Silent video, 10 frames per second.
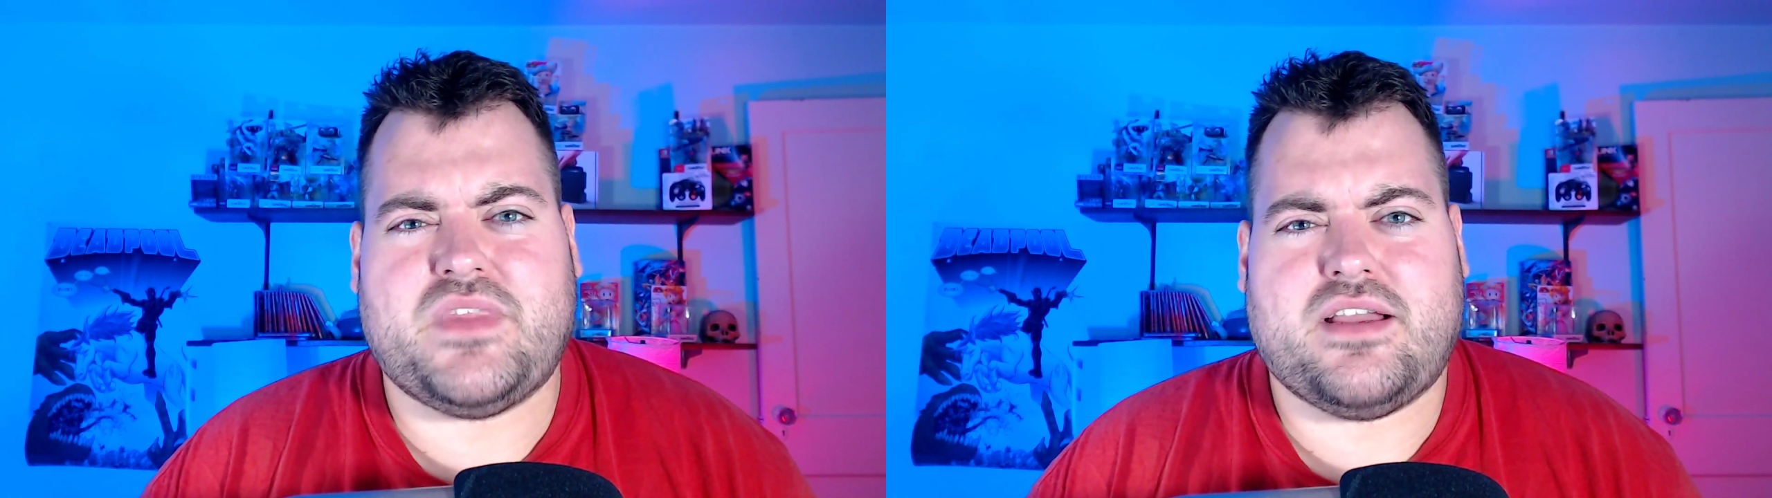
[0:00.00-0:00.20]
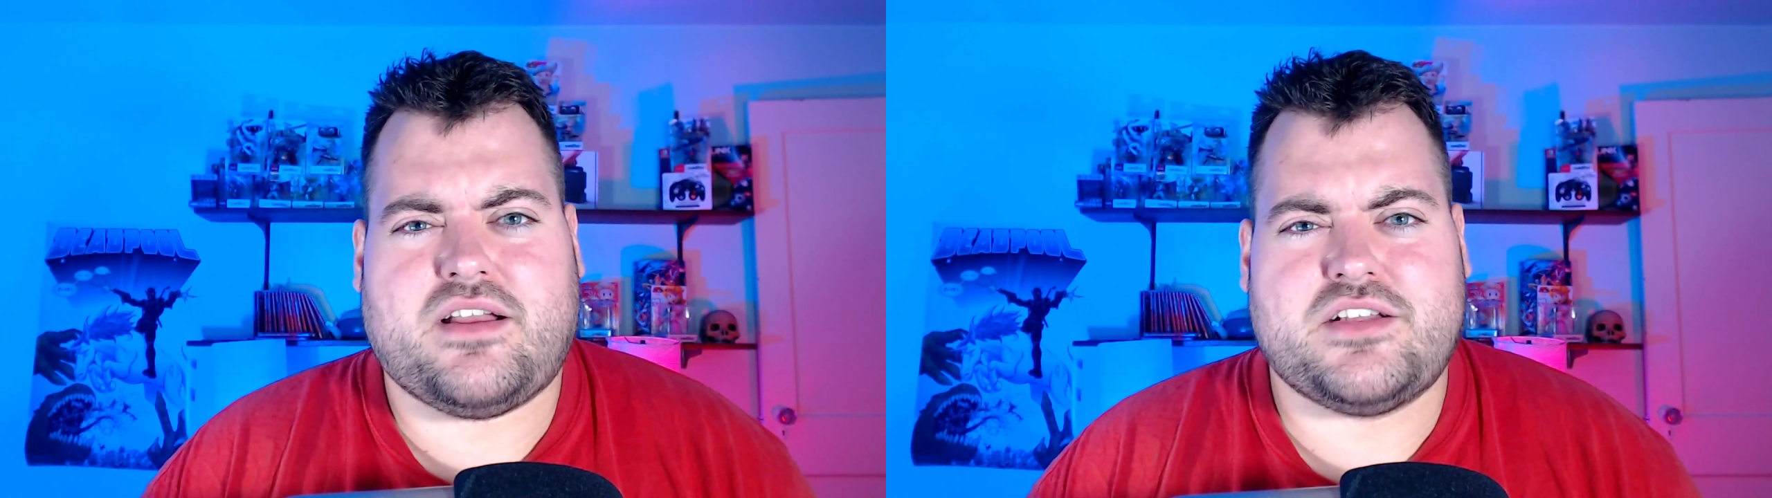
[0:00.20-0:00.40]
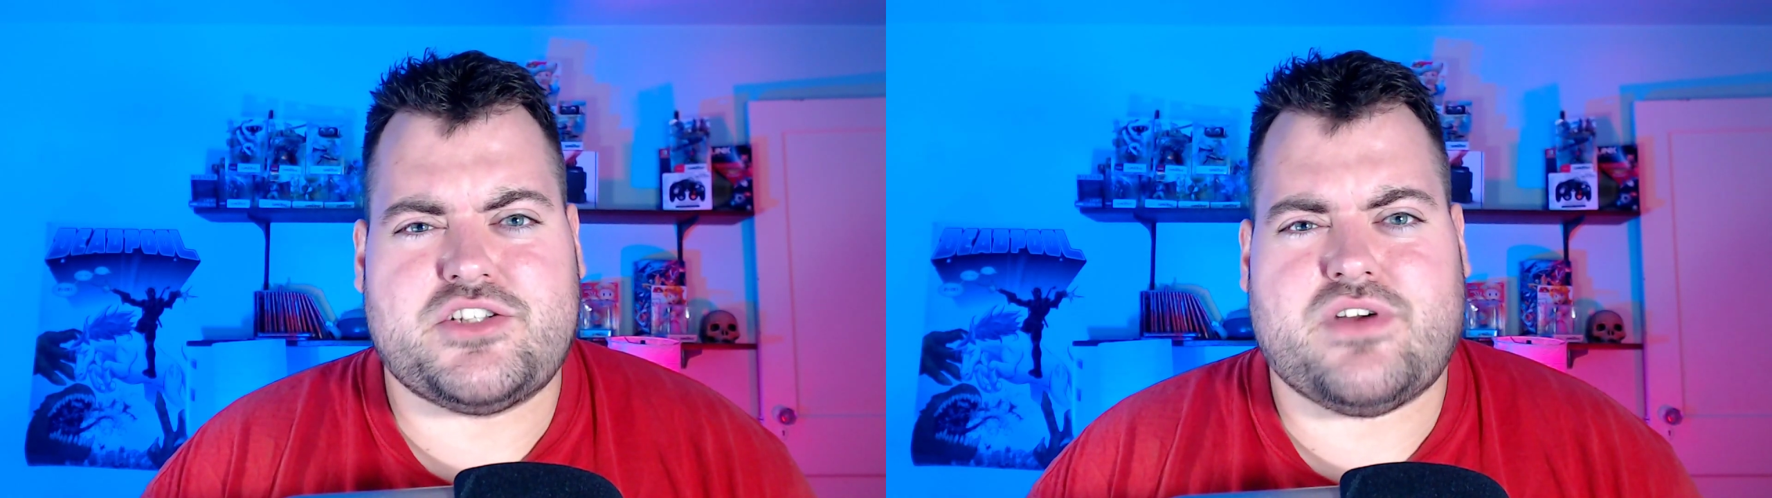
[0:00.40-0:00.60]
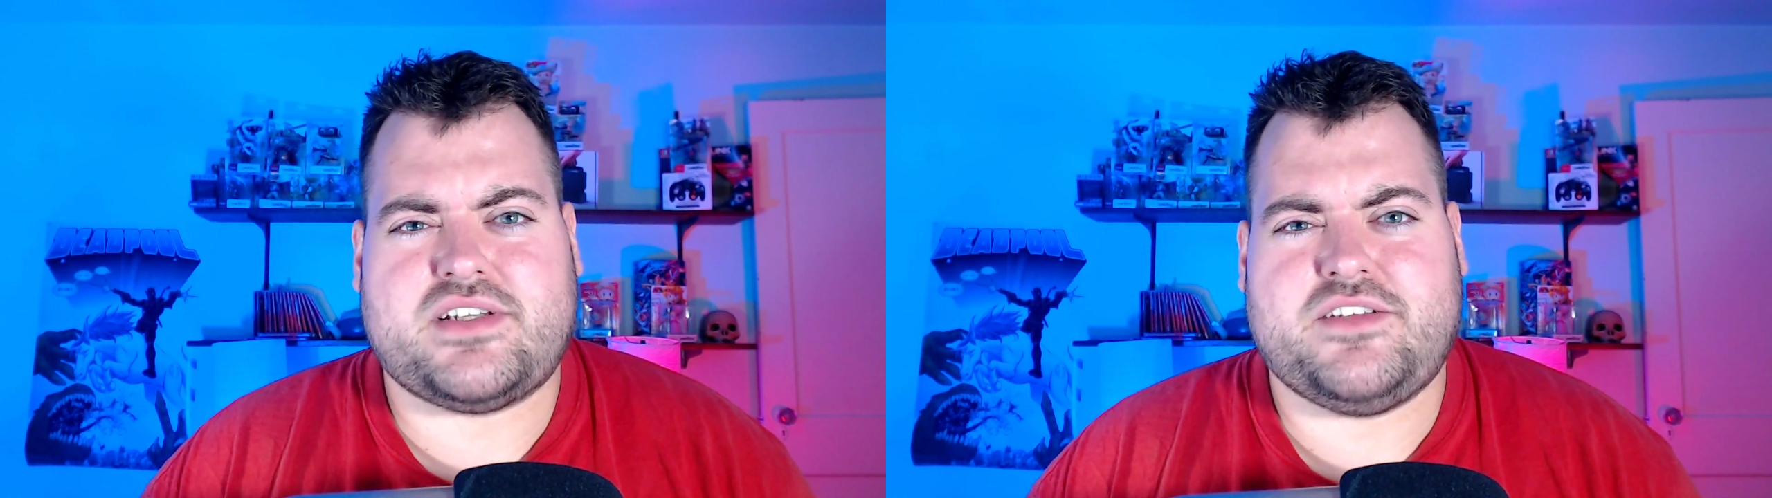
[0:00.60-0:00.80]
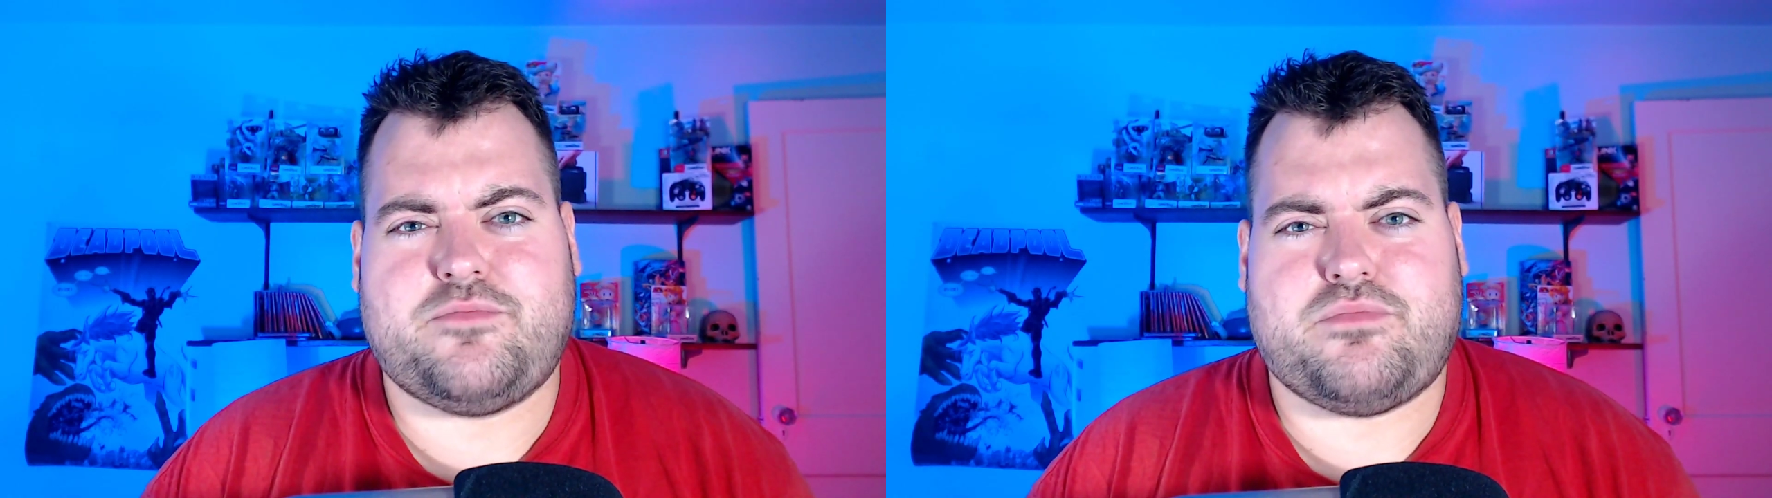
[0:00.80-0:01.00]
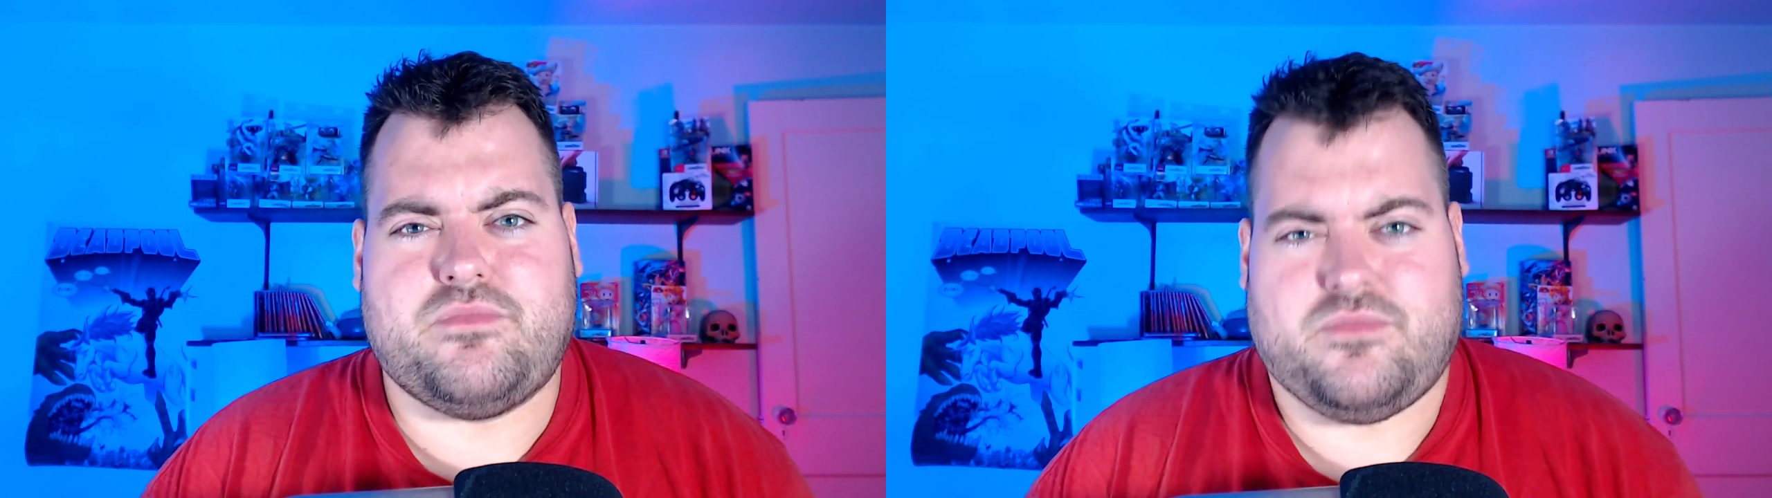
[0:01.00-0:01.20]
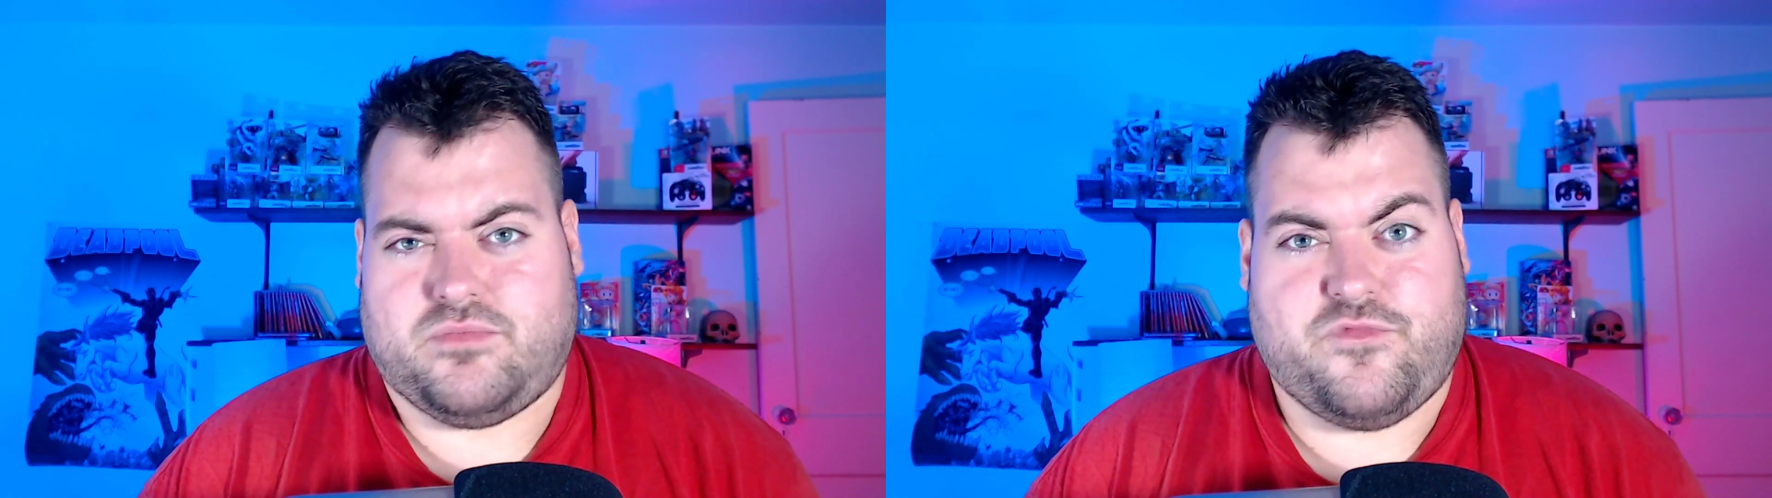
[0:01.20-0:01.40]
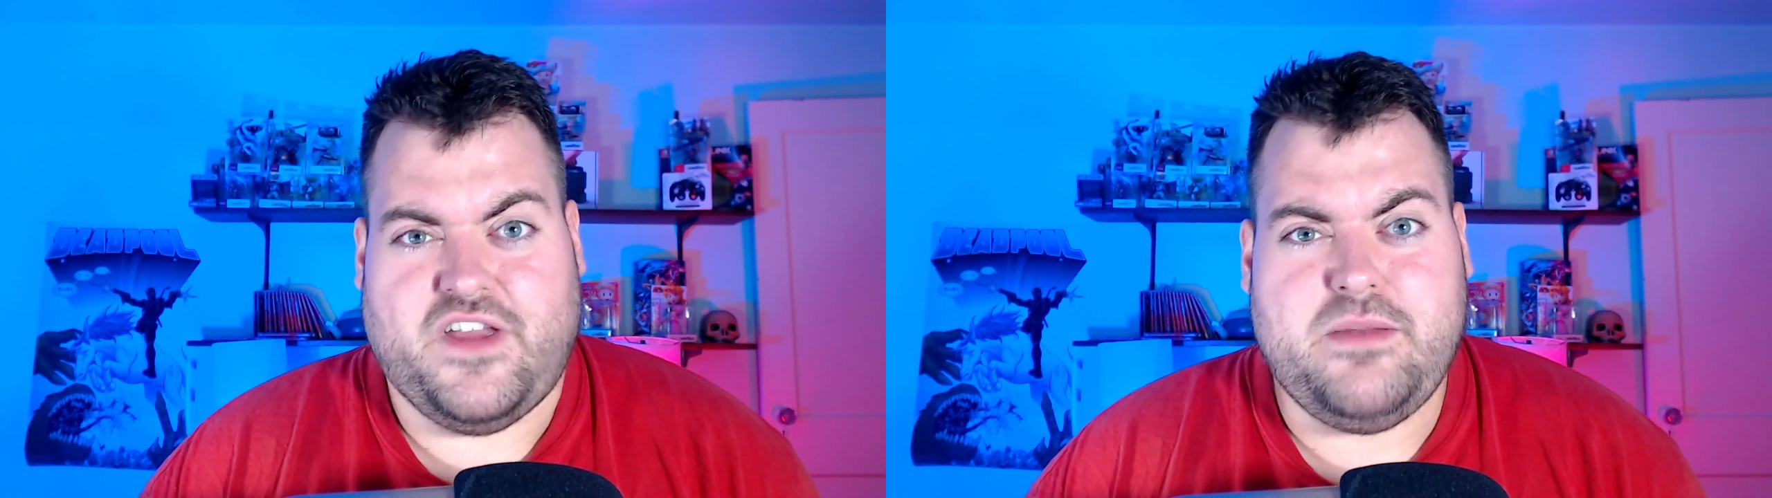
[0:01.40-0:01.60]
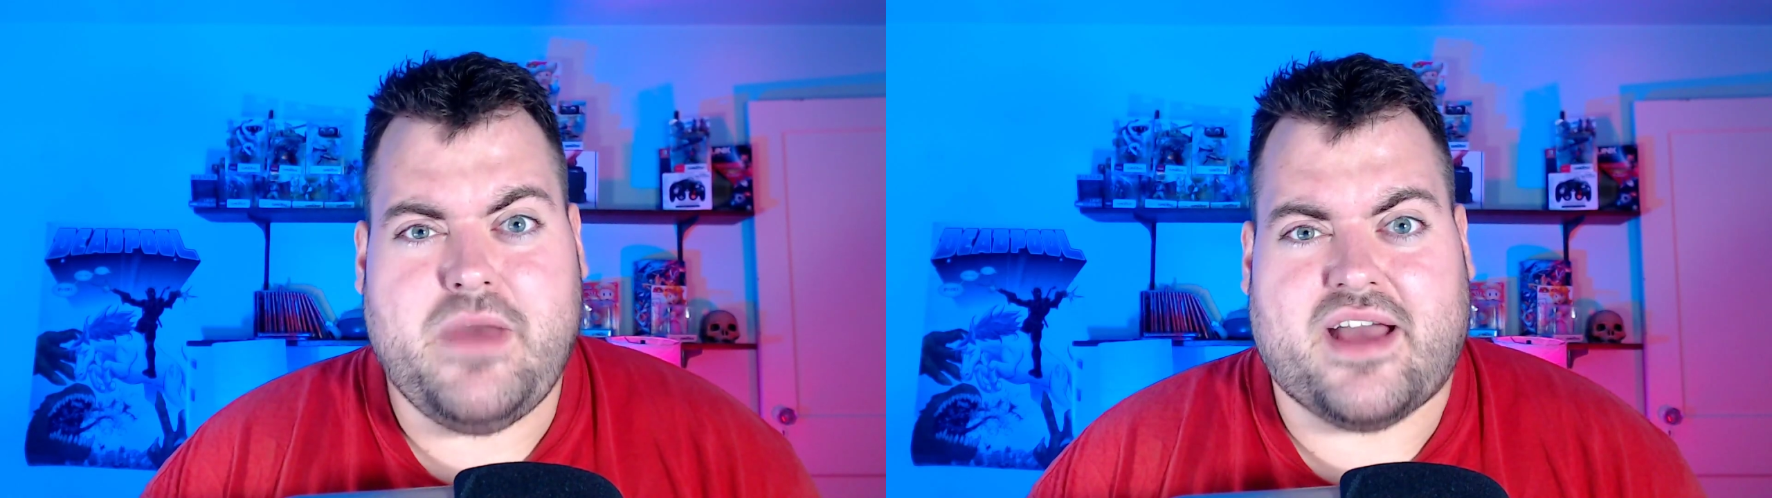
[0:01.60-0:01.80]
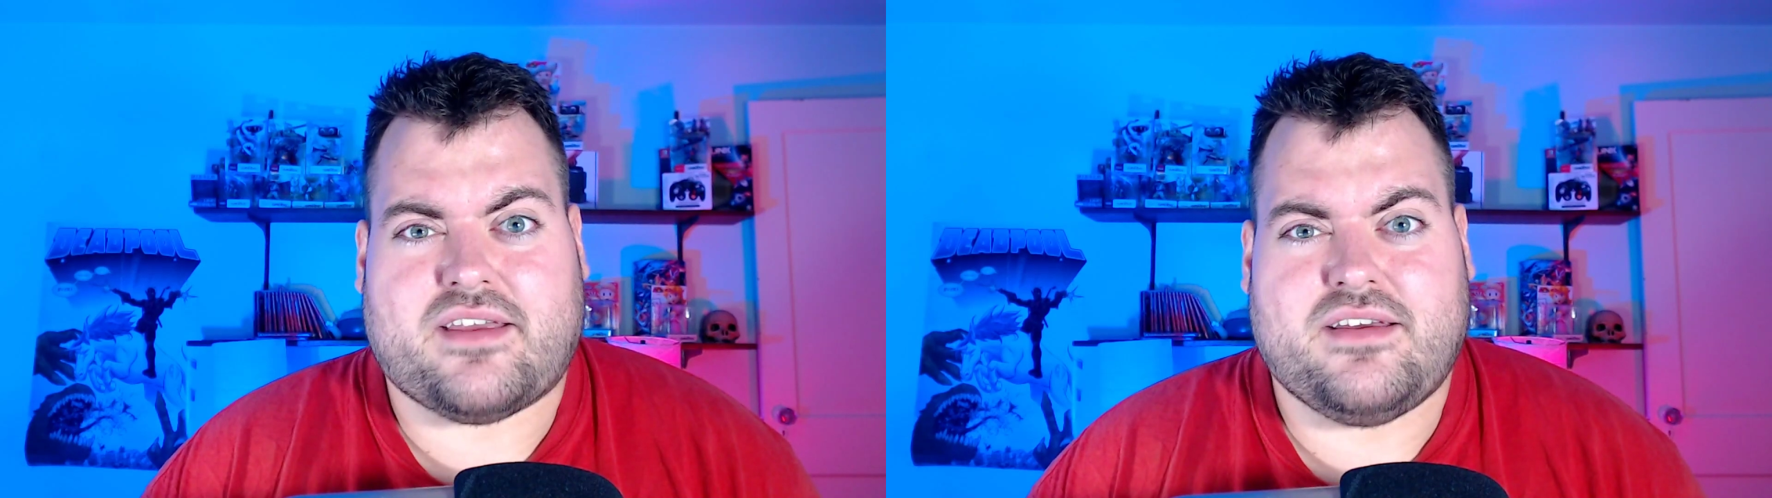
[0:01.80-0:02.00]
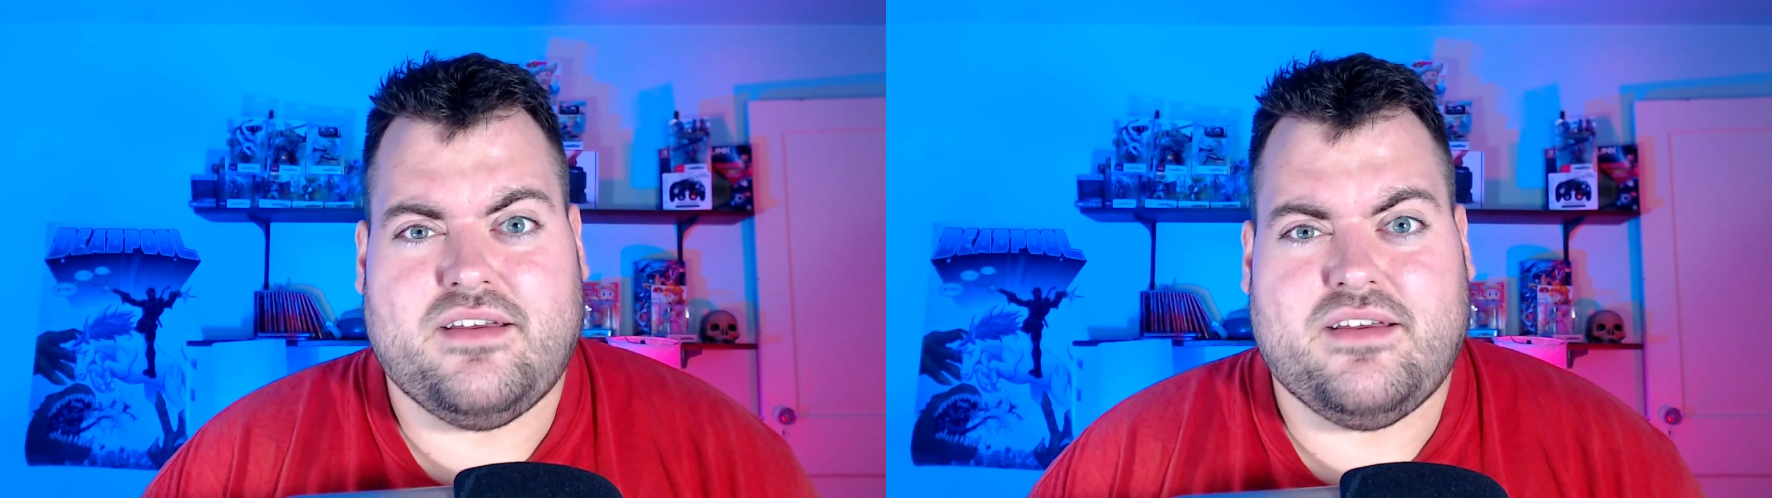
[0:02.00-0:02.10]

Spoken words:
constructive feedback.